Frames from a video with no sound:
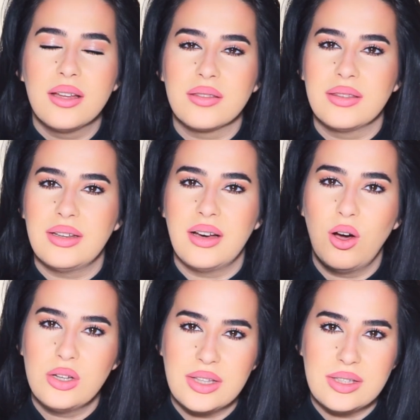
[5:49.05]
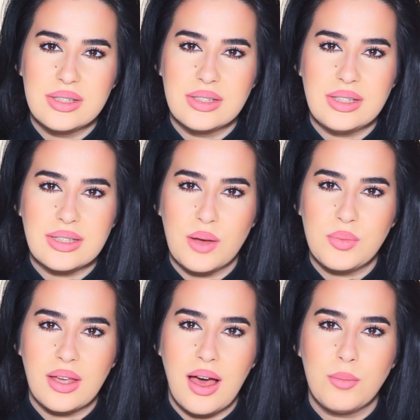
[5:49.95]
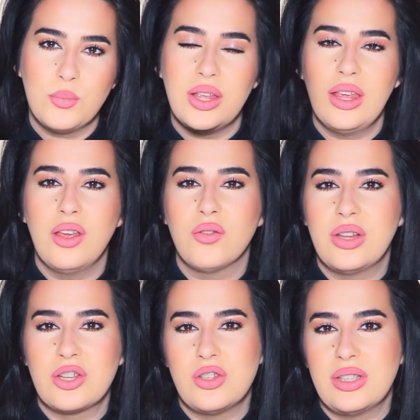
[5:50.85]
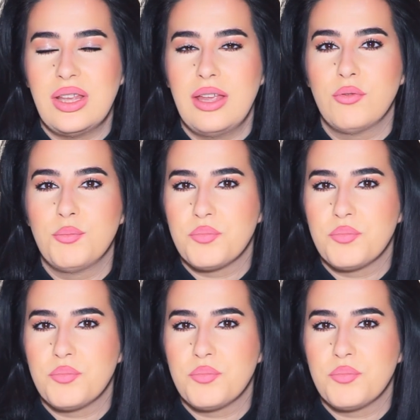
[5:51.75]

The holiday season is coming up. If, let's just say,